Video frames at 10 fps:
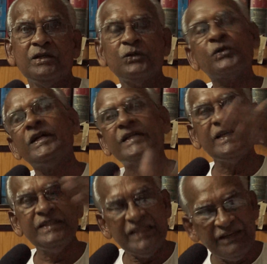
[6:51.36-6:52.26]
to
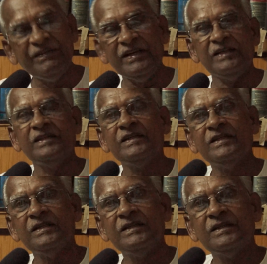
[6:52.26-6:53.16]
contain the evil,
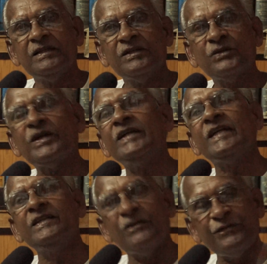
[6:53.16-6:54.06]
to
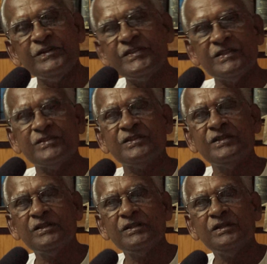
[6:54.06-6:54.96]
contain the offences,
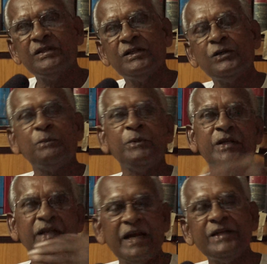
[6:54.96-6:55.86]
to put
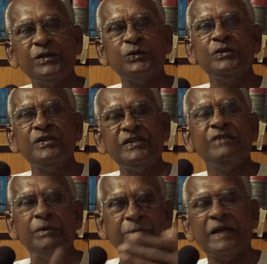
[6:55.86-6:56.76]
an end to this
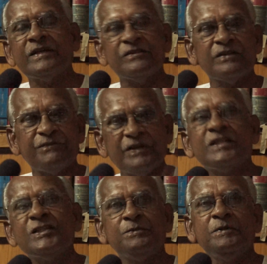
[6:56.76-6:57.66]
evil practice of
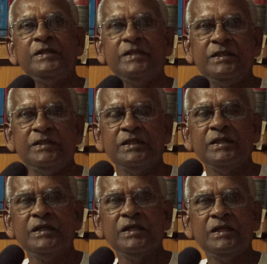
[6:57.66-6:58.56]
untouchability,
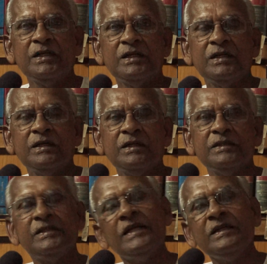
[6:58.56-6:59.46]

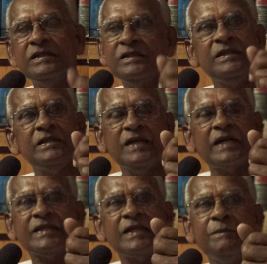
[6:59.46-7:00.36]
then the
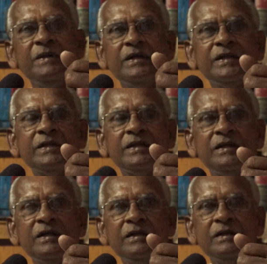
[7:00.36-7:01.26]
act can be
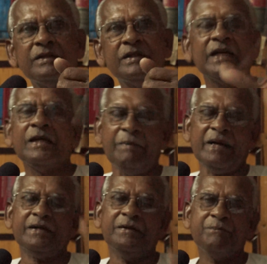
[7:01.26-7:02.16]
taken
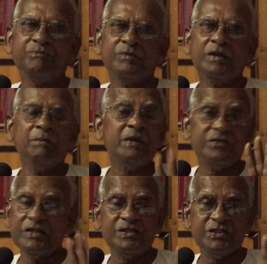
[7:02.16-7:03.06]
back. But
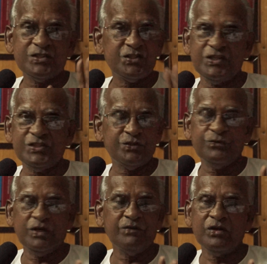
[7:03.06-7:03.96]
such stage
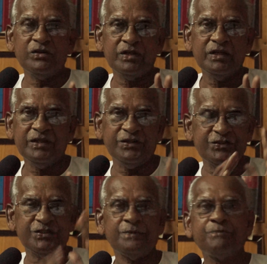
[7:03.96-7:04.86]
we have not reached.